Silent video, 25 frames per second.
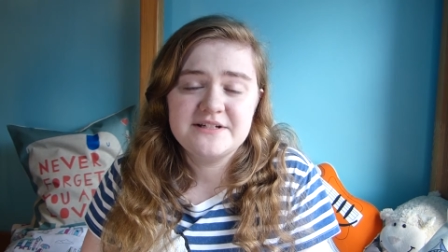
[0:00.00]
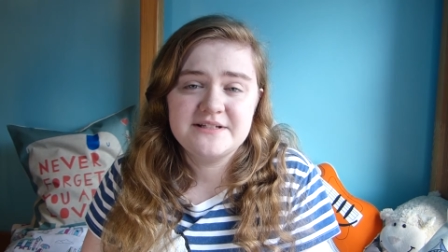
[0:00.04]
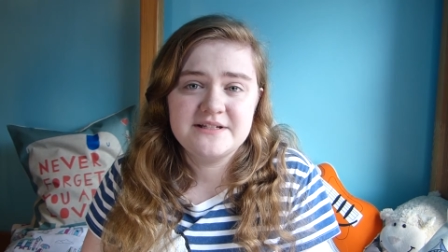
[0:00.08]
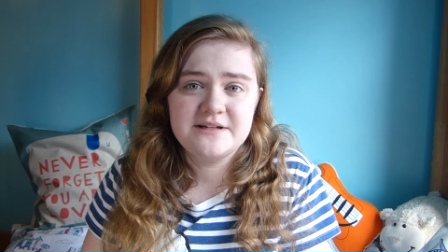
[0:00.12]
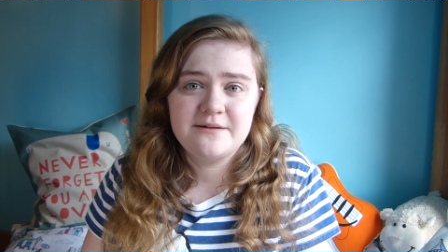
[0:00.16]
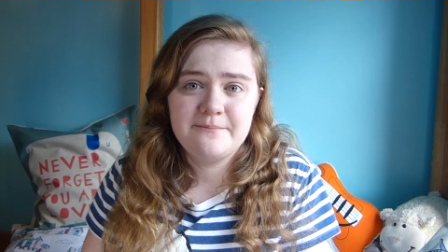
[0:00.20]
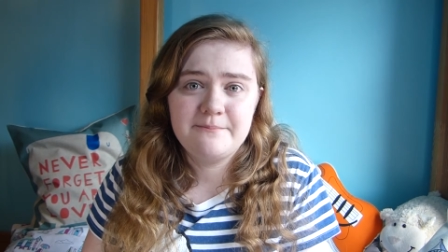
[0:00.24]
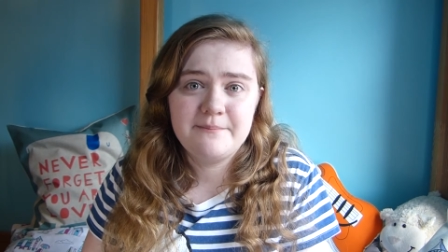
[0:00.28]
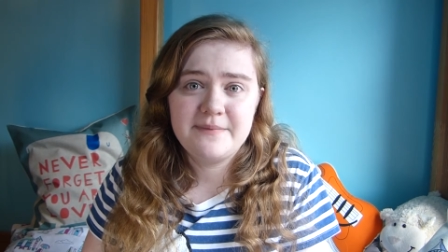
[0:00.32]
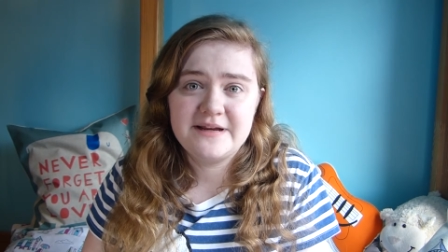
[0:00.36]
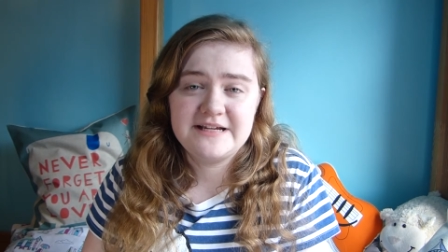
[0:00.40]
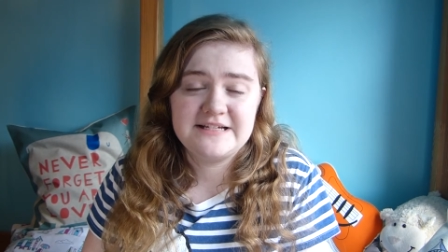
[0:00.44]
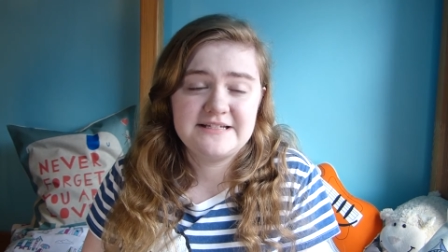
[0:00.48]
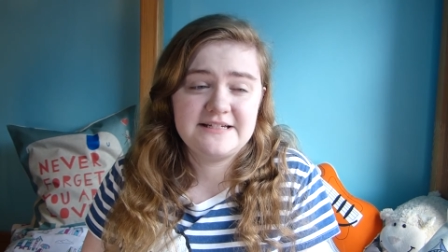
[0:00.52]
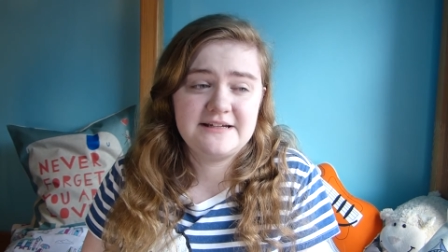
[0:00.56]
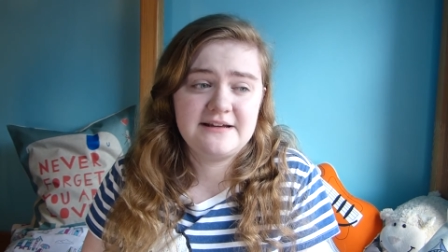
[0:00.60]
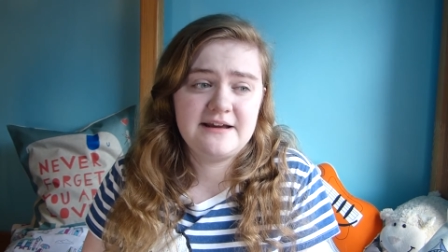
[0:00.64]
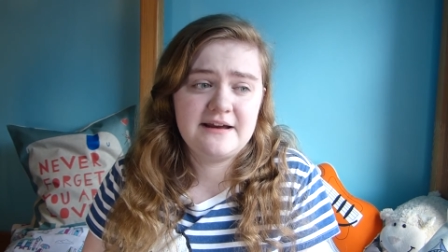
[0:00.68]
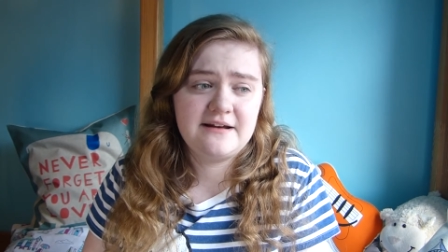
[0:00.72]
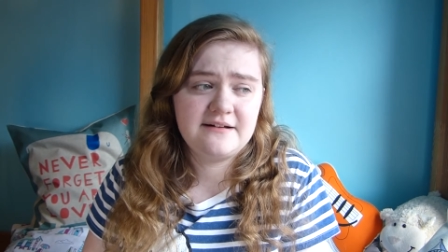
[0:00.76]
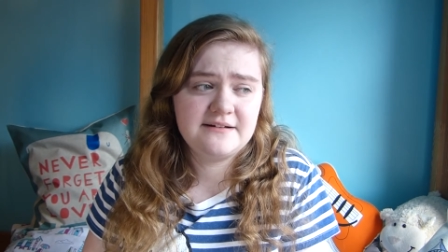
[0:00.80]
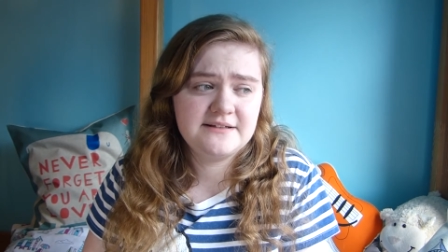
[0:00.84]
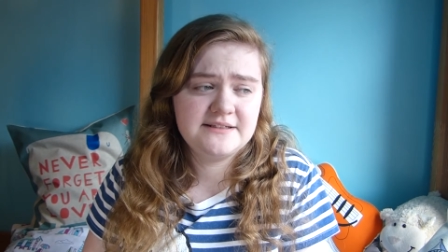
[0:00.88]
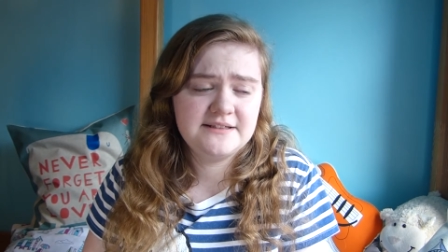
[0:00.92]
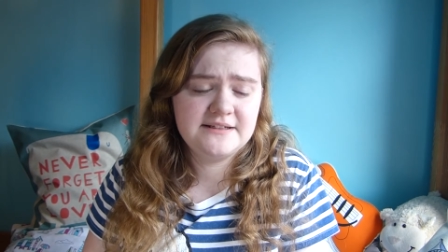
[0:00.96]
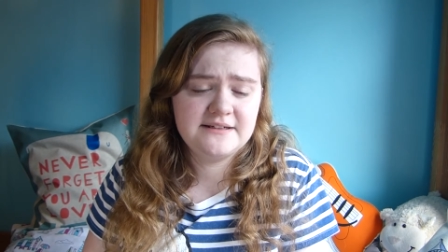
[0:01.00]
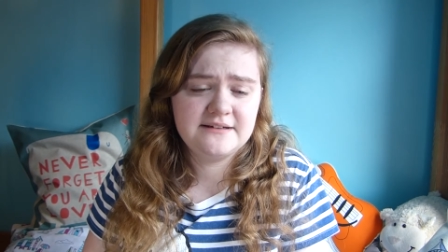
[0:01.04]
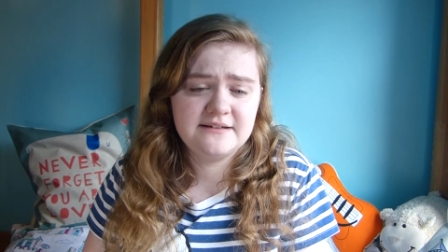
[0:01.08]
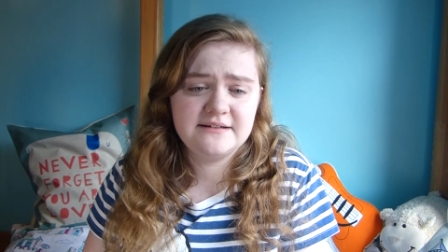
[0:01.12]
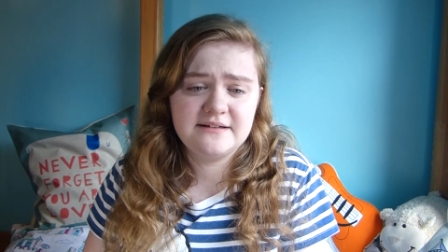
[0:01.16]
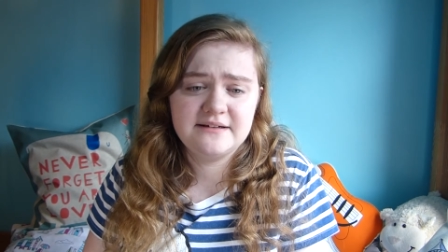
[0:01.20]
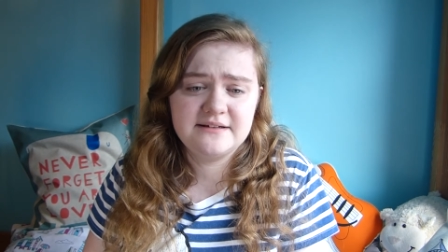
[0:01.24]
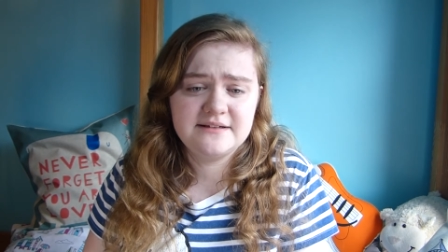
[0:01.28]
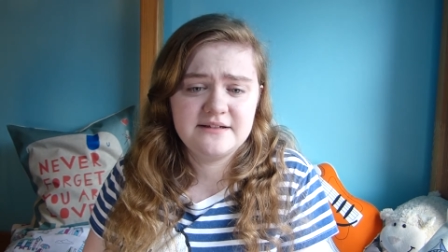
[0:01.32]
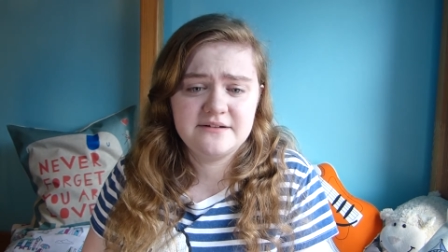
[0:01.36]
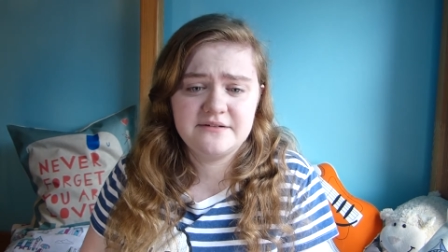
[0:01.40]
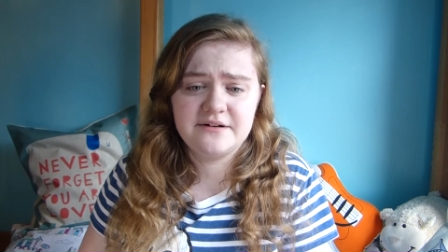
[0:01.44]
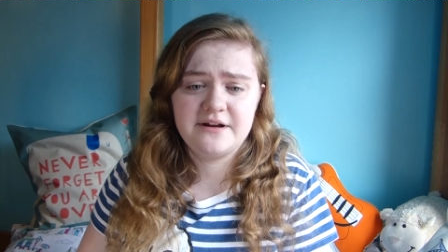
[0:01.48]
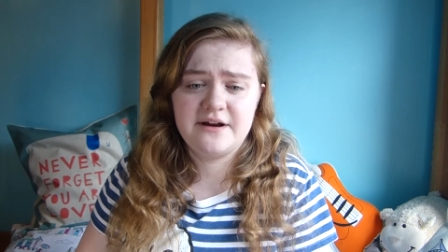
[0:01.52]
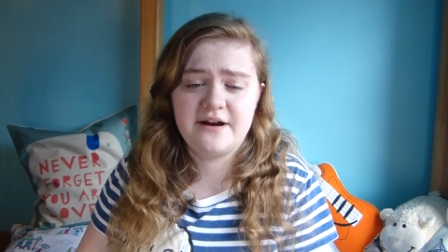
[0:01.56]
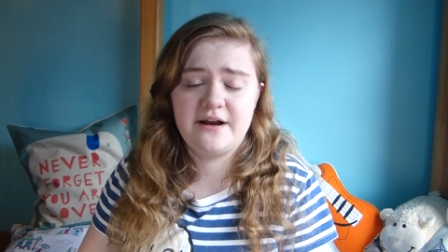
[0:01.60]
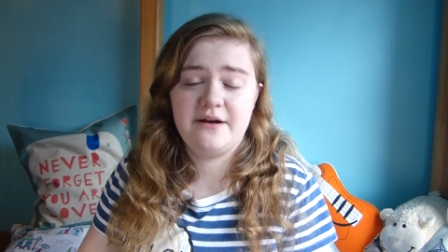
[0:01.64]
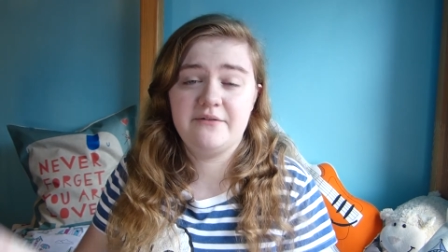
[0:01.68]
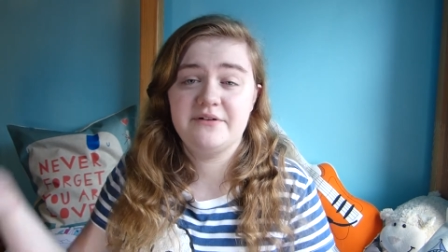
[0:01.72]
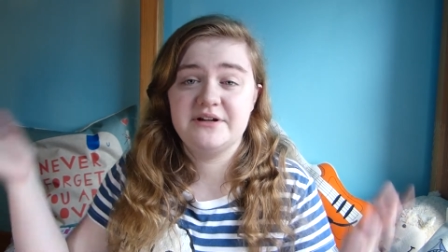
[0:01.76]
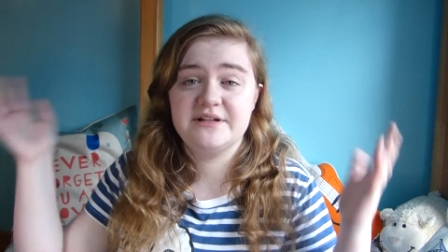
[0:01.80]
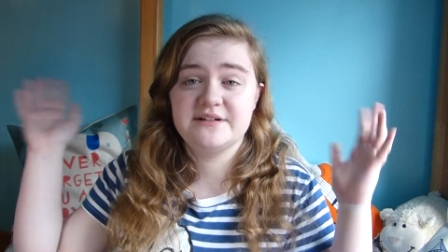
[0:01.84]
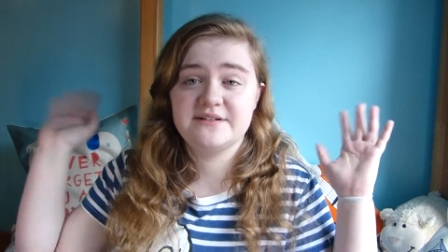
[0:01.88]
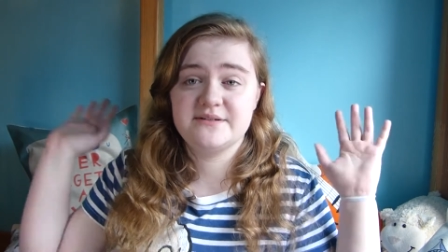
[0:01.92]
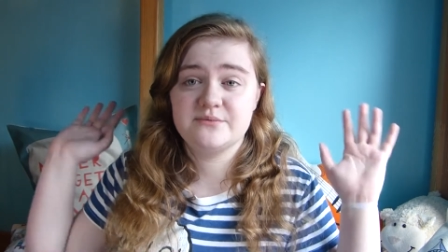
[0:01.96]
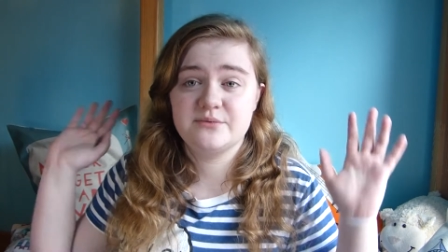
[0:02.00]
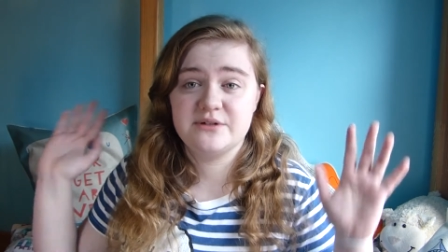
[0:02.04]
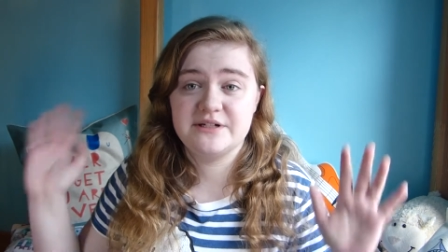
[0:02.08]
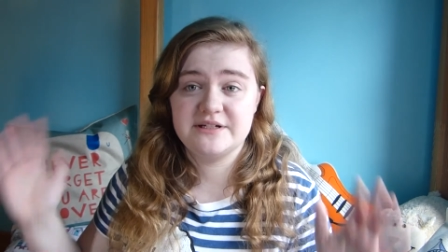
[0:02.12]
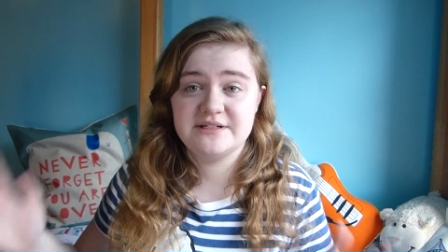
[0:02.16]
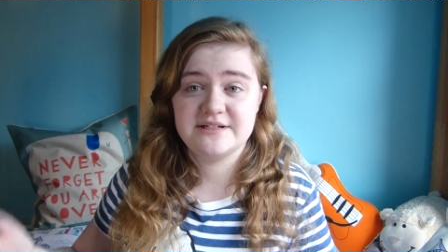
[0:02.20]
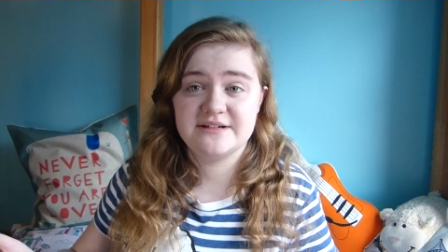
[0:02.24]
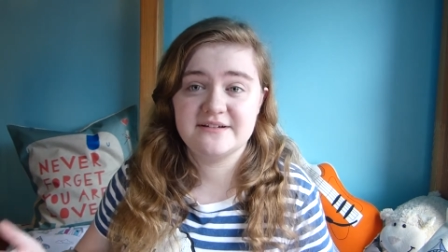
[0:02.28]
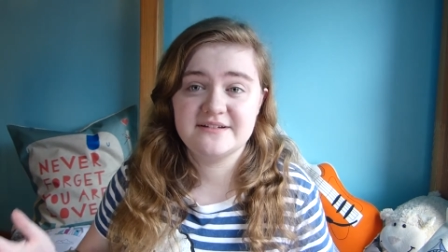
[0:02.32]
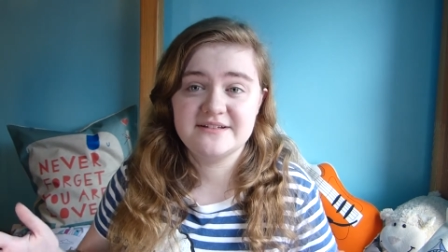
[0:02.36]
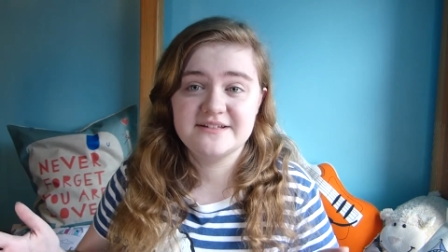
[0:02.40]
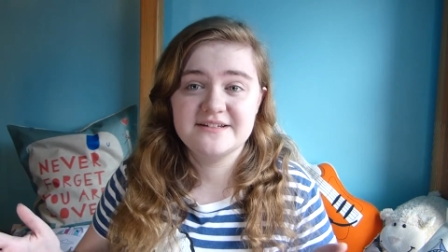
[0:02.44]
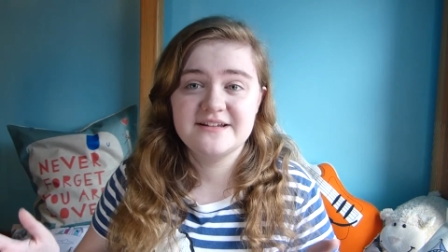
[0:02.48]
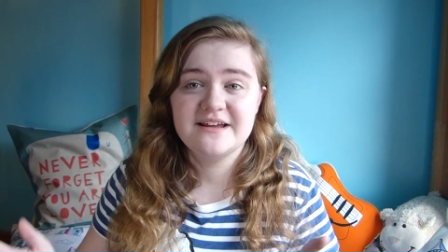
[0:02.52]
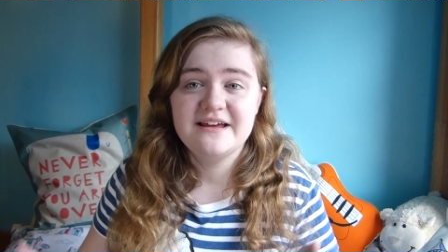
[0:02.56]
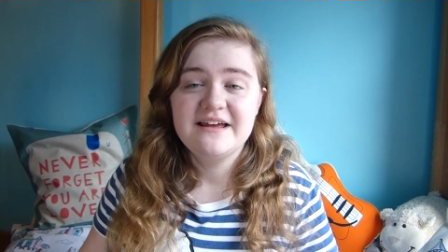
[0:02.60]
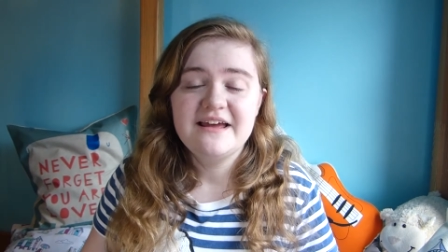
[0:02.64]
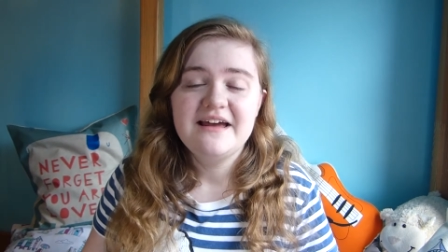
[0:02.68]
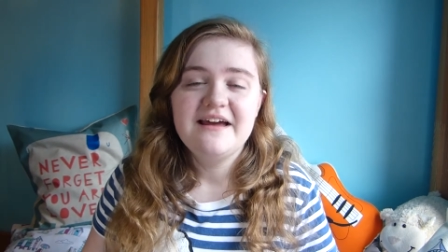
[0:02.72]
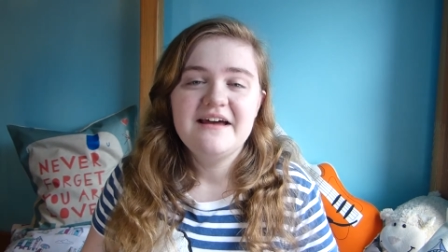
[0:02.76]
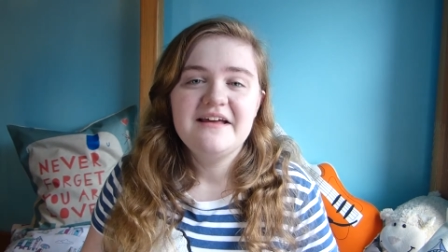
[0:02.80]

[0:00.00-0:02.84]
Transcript: He's an amazing actor. I don't know how he does what he does.